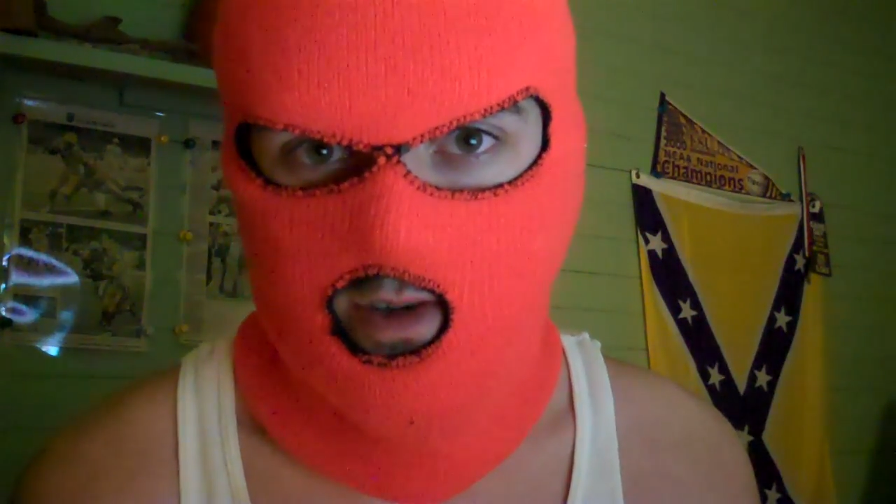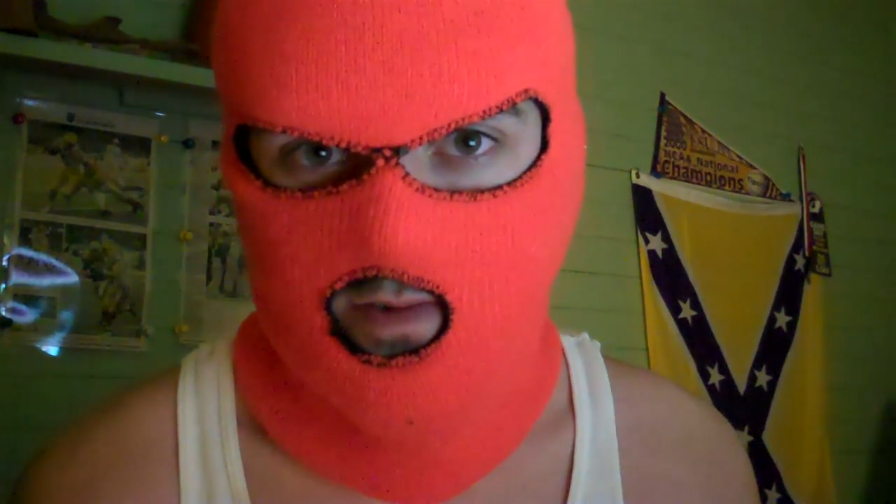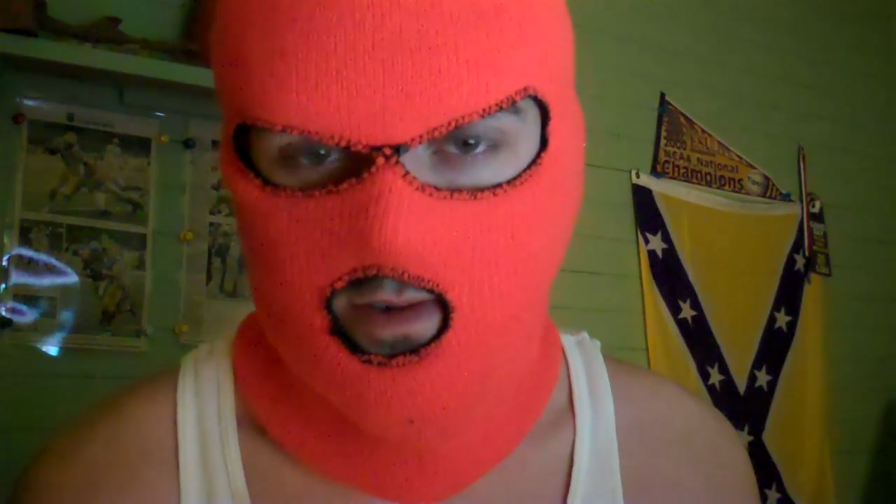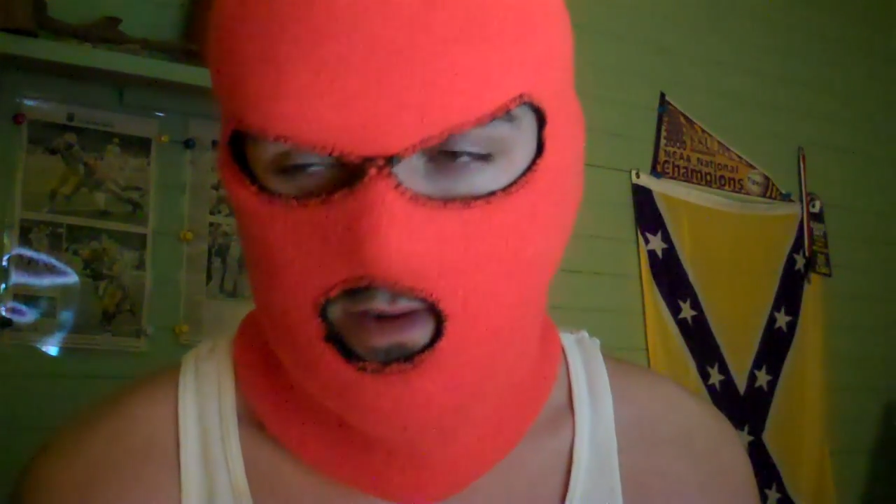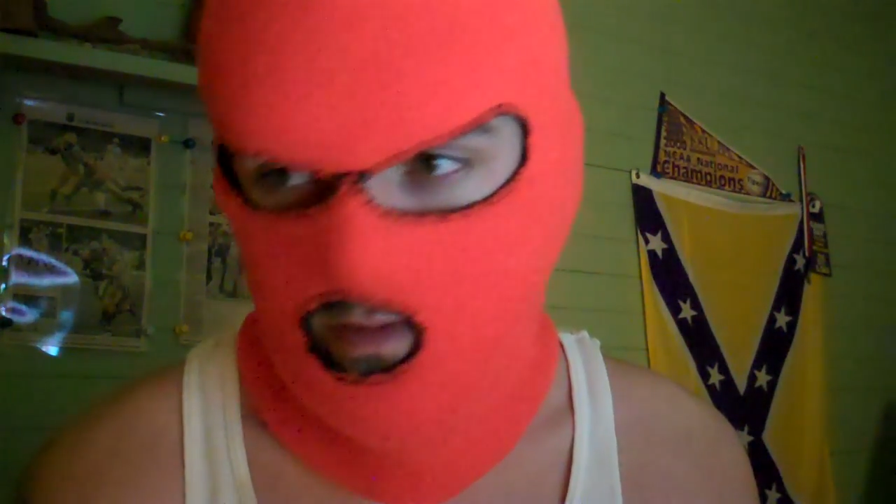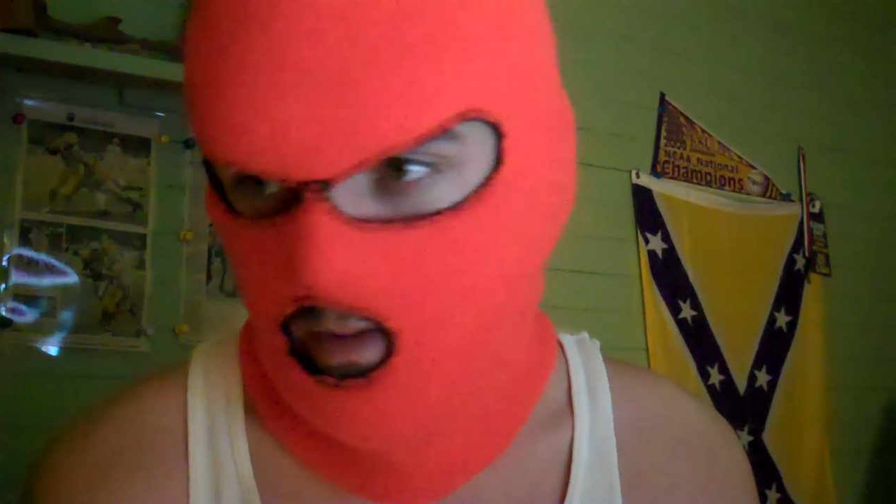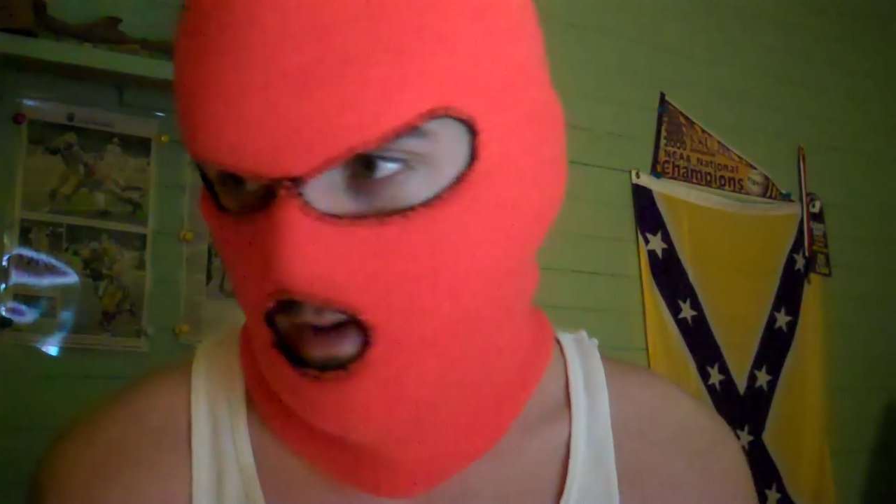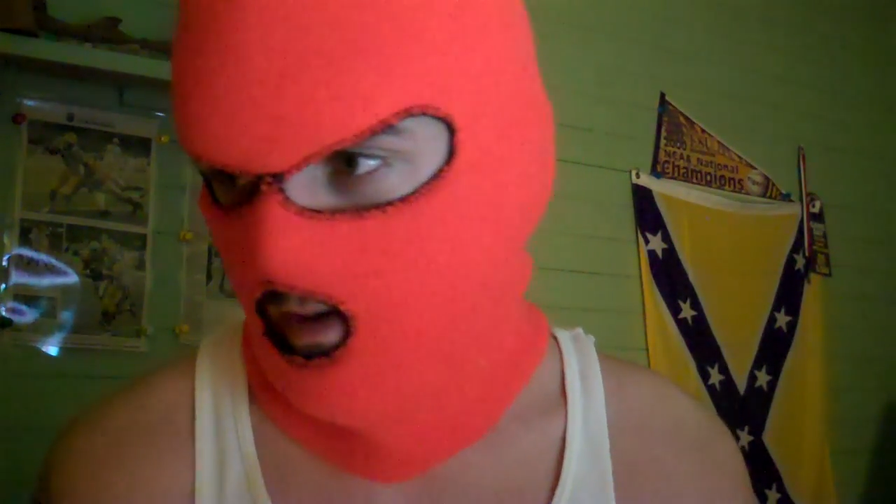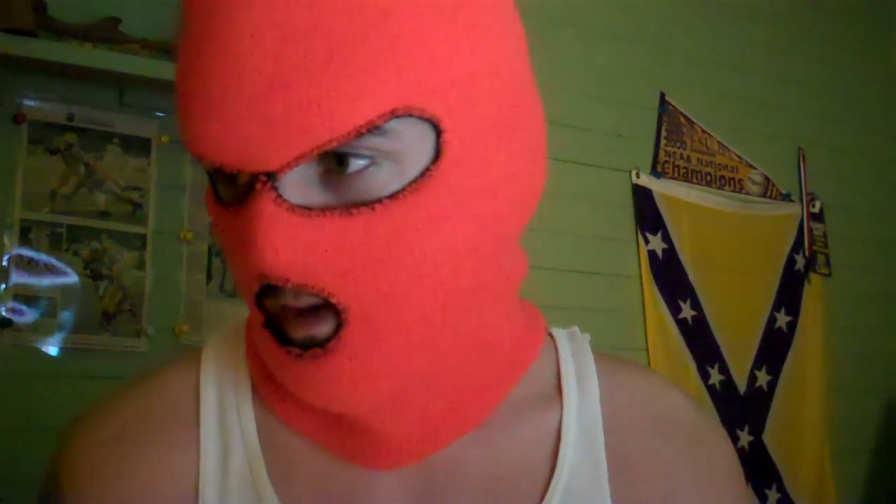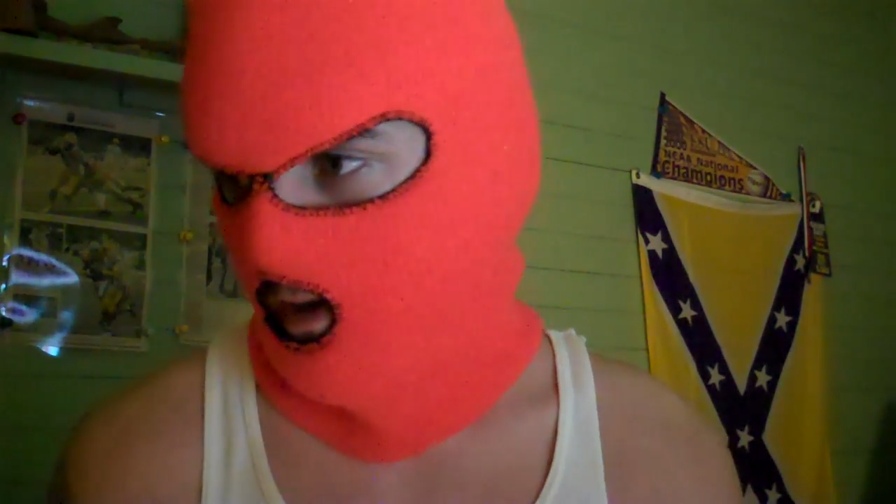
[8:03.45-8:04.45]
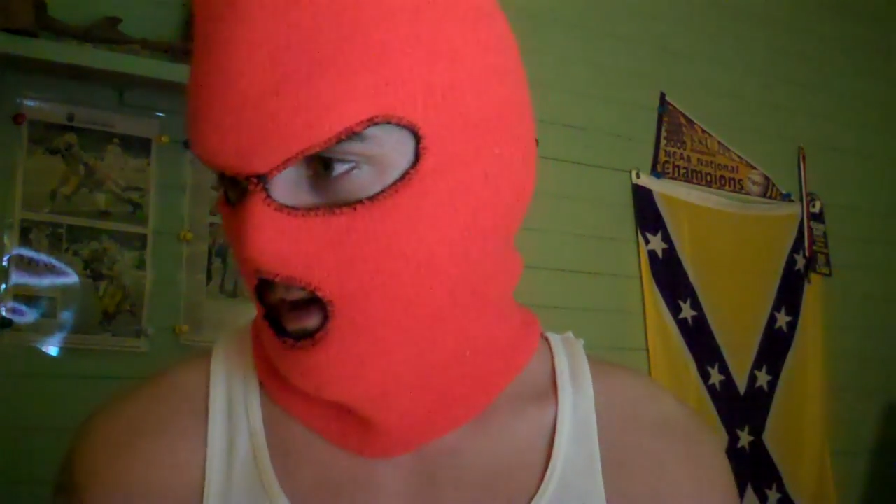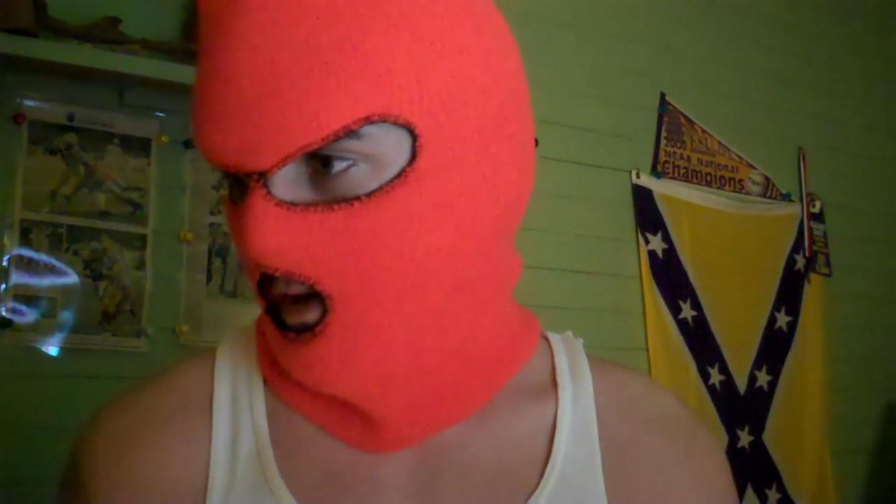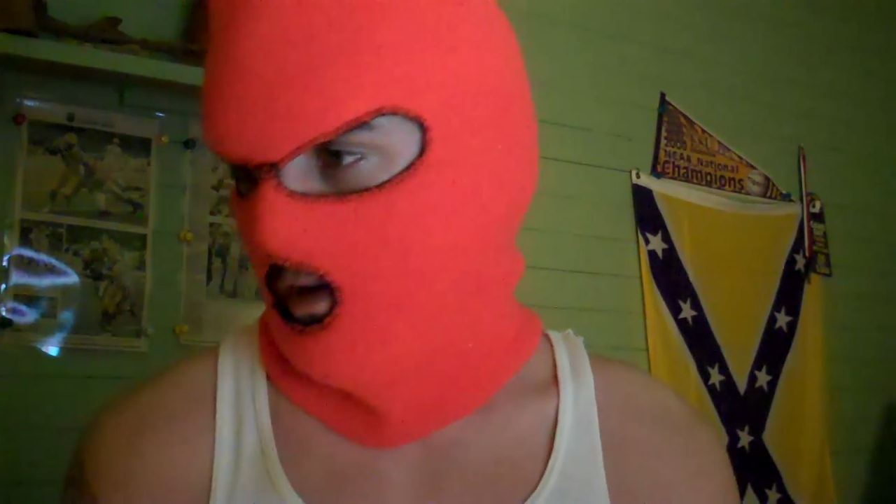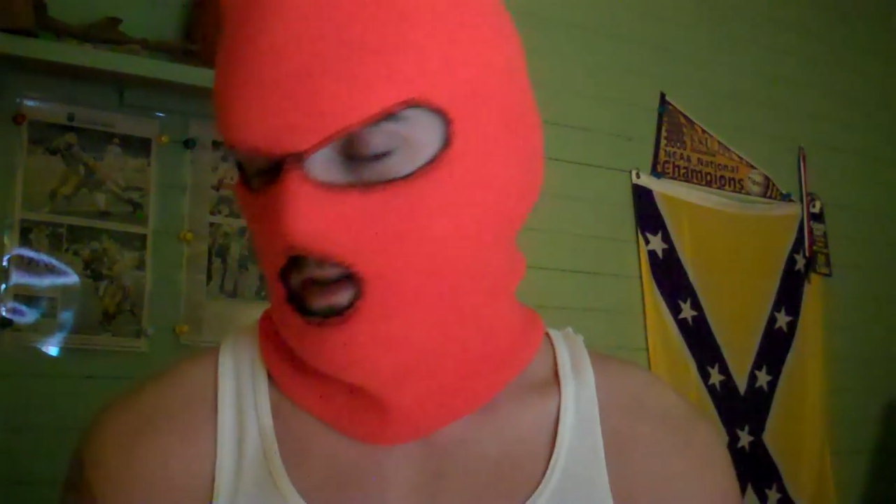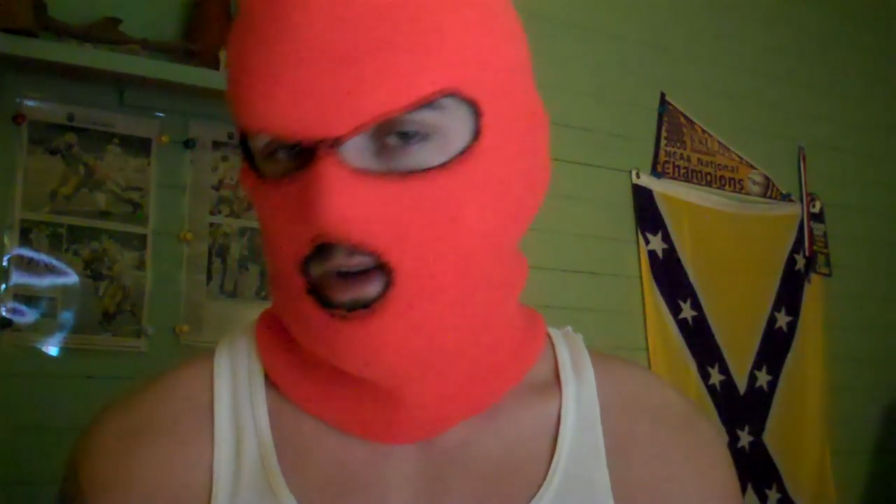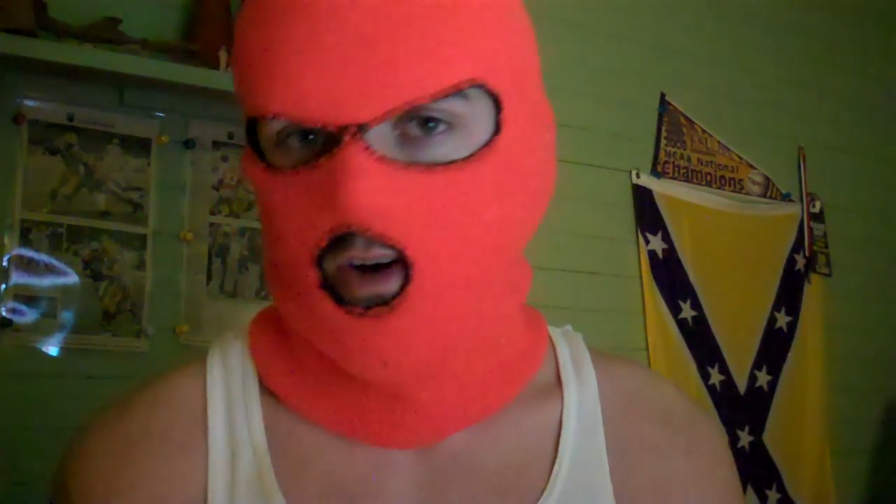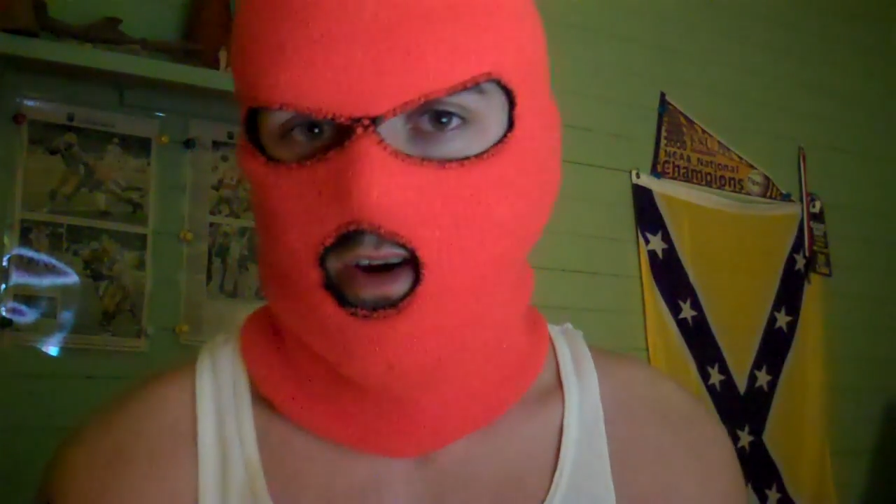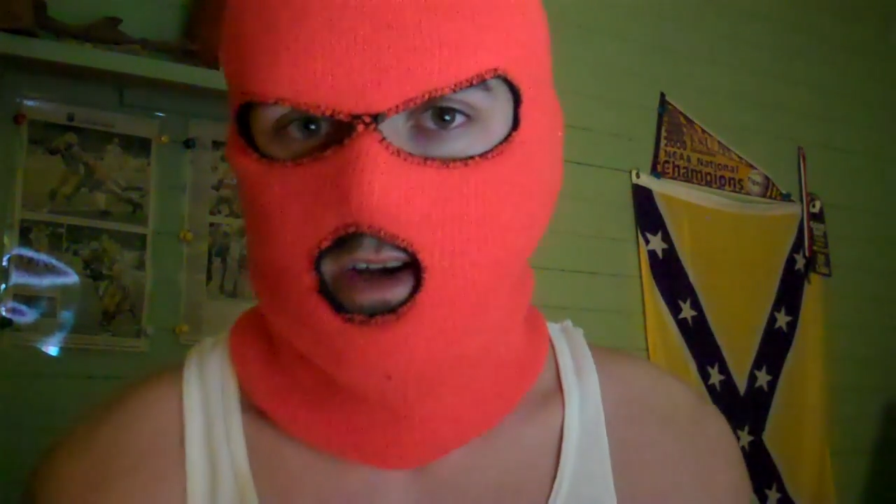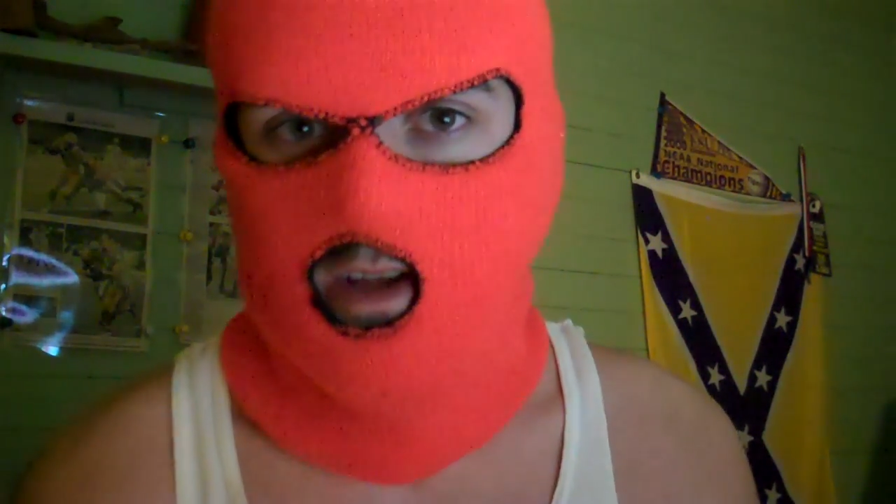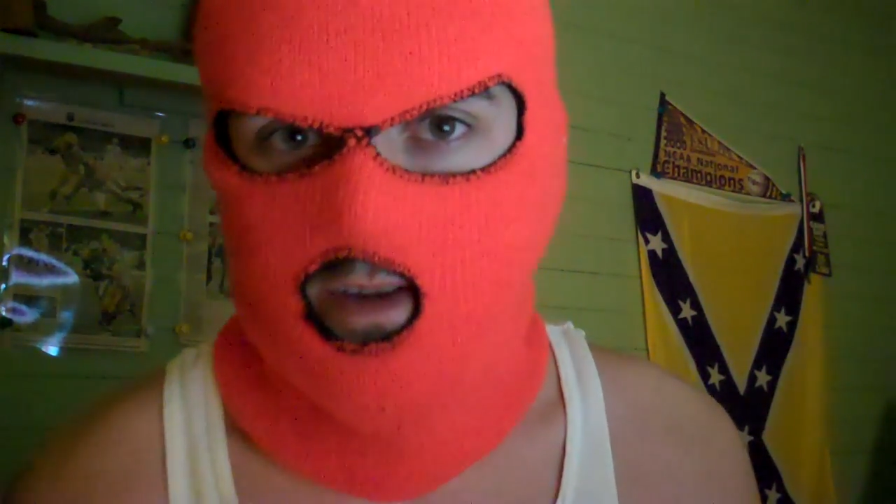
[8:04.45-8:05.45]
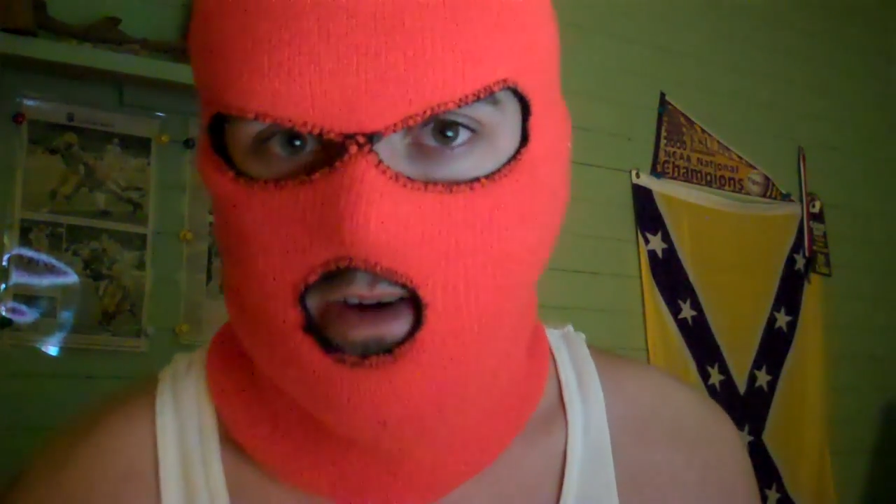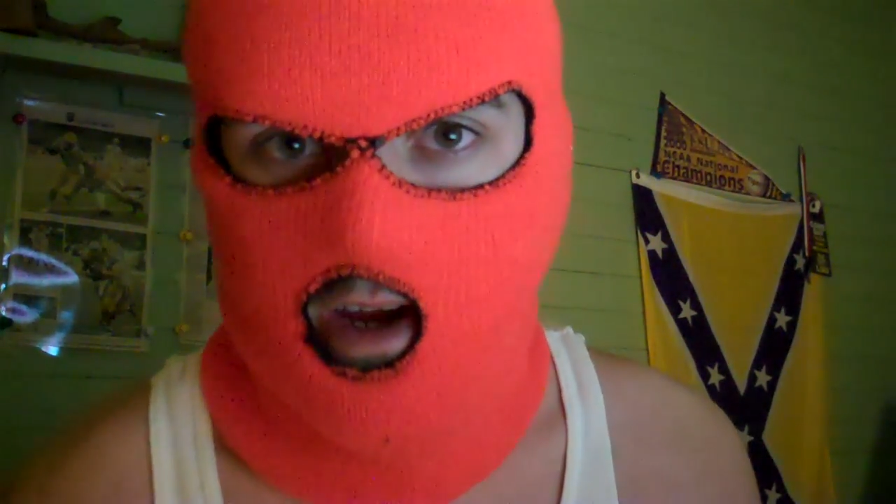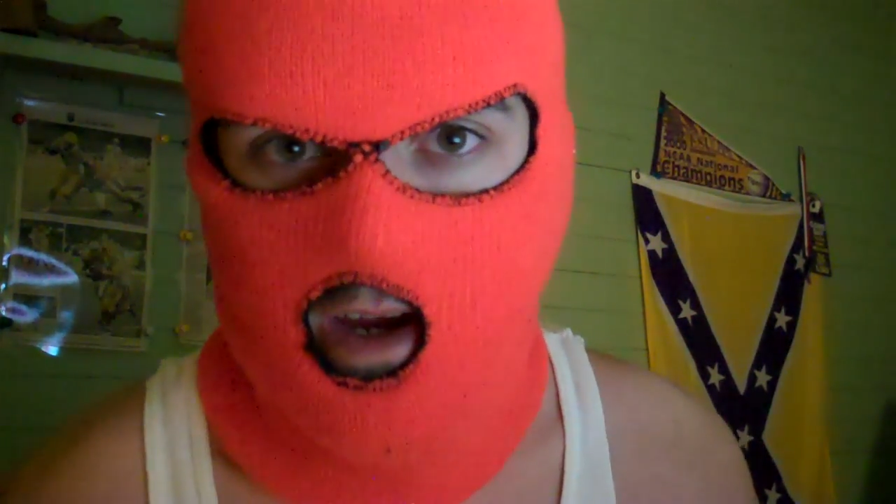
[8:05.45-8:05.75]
YouTube, talking out their